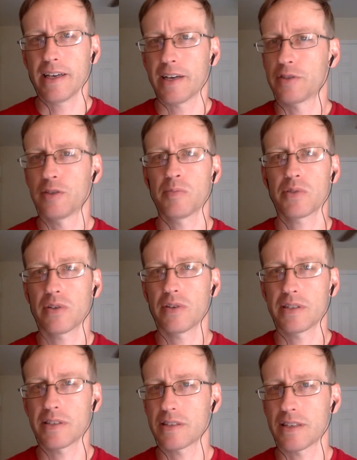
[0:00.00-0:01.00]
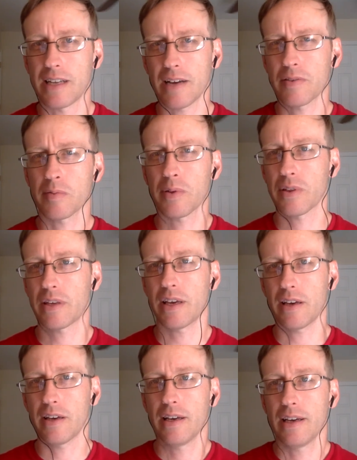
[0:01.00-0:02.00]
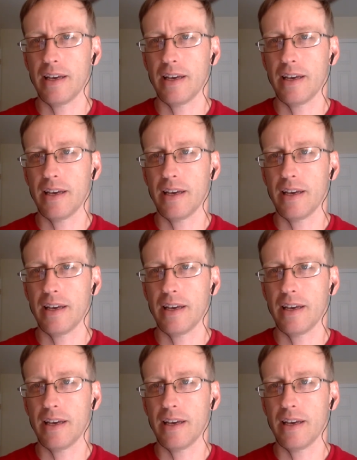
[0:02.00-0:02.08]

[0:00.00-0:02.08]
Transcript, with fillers: A tombstone is this inevitable thing